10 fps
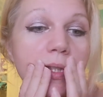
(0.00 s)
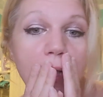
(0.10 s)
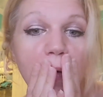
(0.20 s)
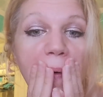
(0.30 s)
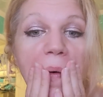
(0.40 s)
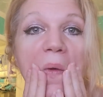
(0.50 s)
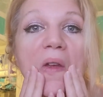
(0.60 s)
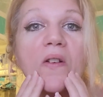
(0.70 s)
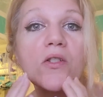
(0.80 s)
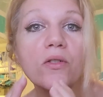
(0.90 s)
So
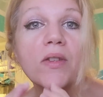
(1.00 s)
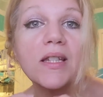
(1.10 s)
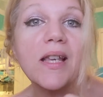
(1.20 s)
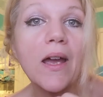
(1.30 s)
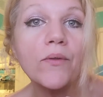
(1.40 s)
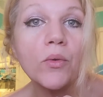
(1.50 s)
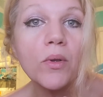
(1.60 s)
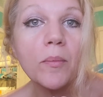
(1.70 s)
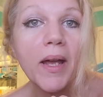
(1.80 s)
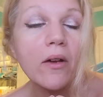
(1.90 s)
there are certain things I have no
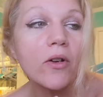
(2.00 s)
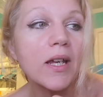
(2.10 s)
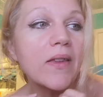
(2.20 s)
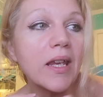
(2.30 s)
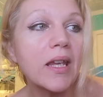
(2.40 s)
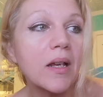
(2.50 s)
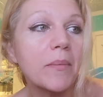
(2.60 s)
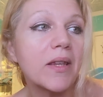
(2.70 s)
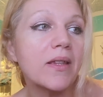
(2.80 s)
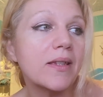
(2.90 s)
willpower and they cannot
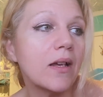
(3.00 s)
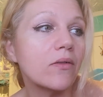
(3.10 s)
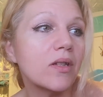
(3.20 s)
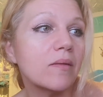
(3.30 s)
be in this house.